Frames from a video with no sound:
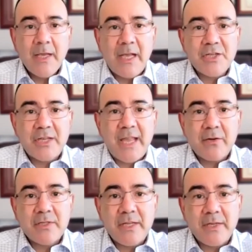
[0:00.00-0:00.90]

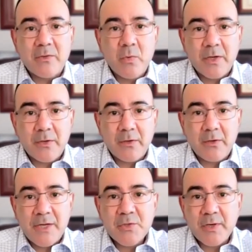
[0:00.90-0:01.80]
Educators need quicker
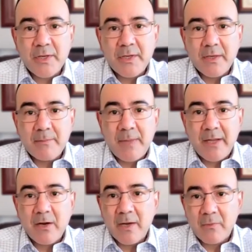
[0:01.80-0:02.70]
entry,
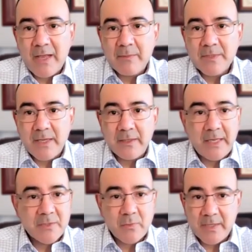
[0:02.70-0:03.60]
paid on-ramps, and
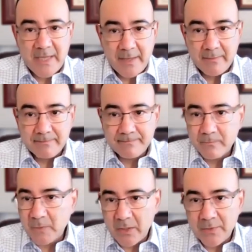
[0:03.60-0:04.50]
less red tape.
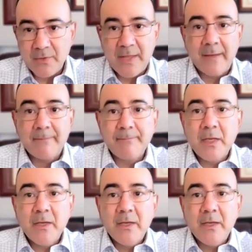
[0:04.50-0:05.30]
We all know that.